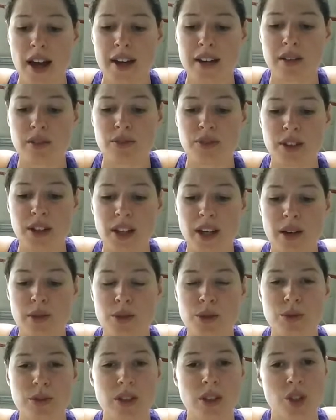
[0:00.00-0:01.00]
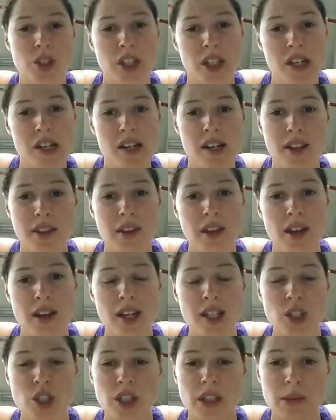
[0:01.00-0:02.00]
I didn't feel like I was really cheating
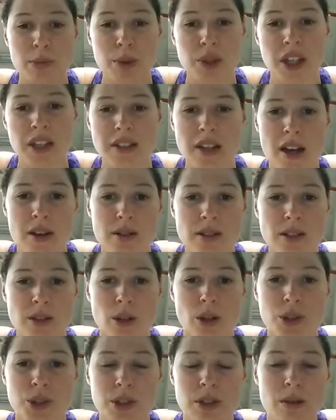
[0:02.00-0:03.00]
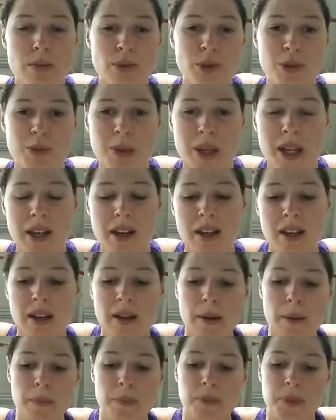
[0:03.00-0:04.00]
anything, and she did put that down as an alternate movement
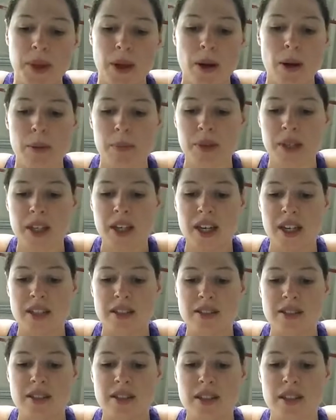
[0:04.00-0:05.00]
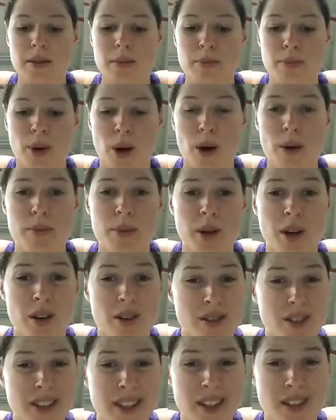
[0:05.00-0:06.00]
in case the
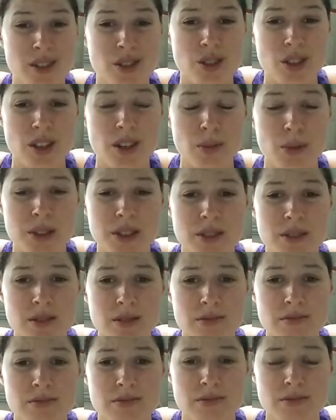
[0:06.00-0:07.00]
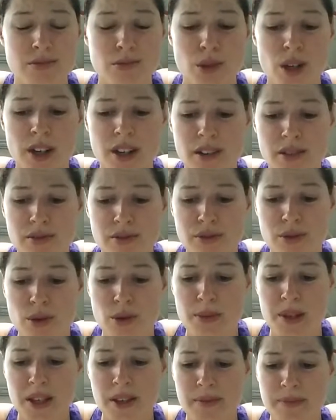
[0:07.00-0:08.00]
barbell clean and jerk wasn't working
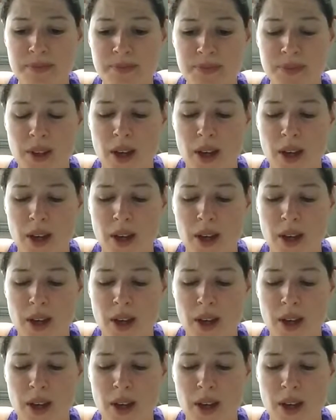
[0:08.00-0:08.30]
for me.